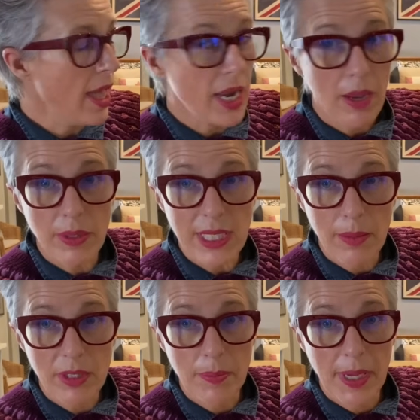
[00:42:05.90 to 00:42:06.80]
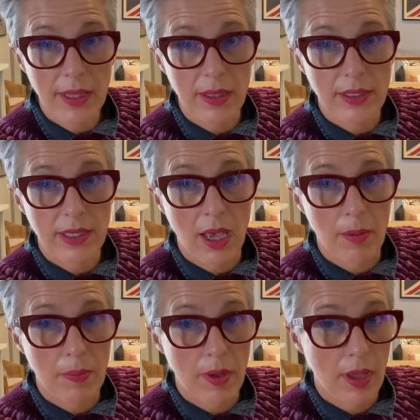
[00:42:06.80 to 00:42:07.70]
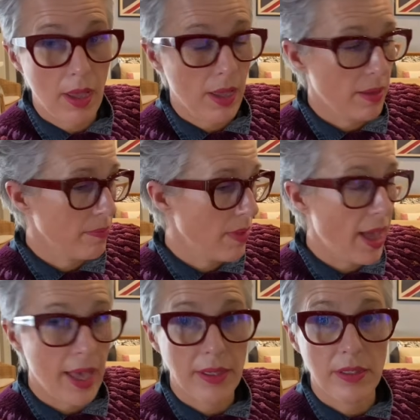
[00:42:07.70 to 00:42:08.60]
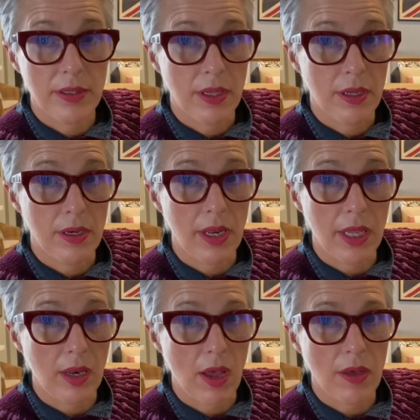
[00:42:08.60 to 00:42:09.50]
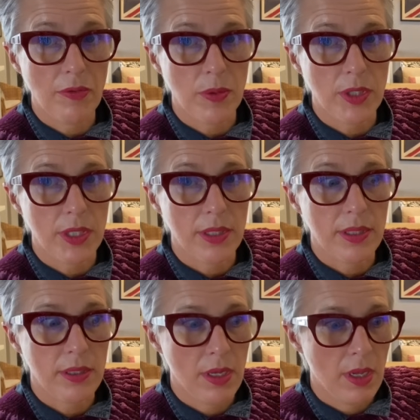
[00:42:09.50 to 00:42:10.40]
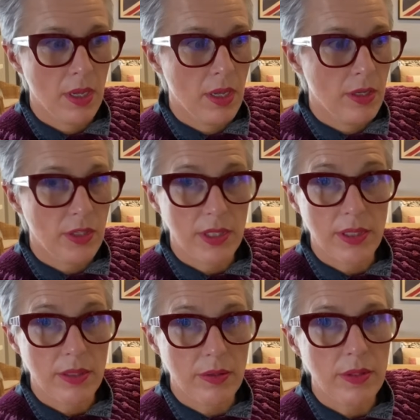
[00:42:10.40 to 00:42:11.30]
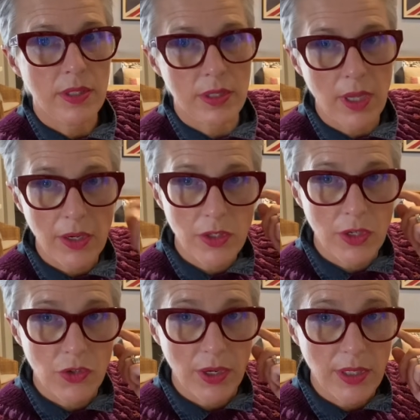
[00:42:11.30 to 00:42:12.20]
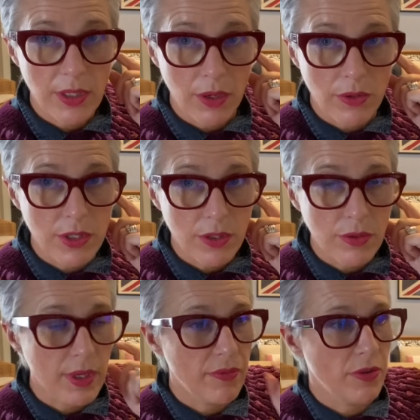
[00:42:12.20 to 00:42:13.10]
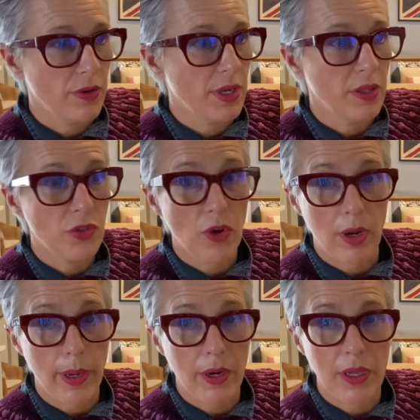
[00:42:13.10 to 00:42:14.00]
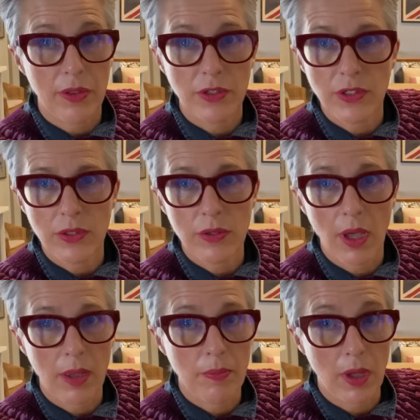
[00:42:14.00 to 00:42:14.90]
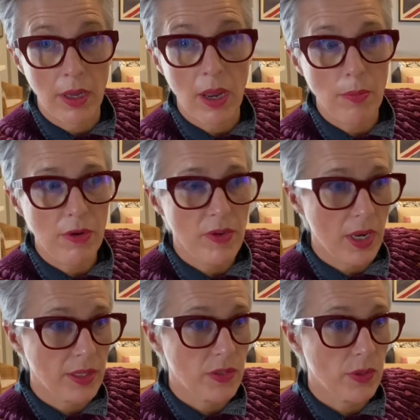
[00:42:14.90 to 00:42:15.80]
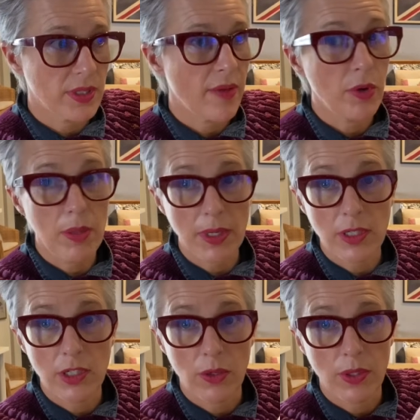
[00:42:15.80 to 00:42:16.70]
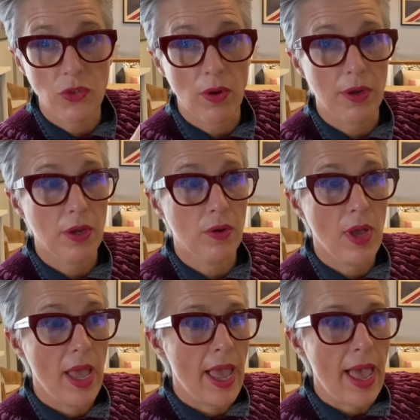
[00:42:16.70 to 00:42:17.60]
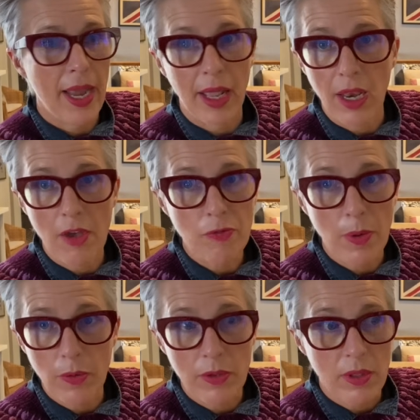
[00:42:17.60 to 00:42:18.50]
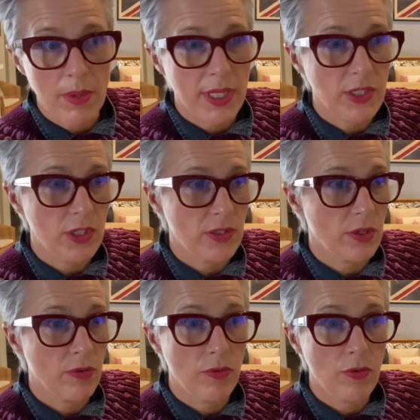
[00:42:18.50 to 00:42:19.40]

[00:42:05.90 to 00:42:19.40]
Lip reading: I was able to pick this up at the Knitting Loft, which is just such a treat to go to if you're in the Toronto area. There's a number of knitting stores. I've only been to 2 in Toronto, and I love both of them, and it's just sort of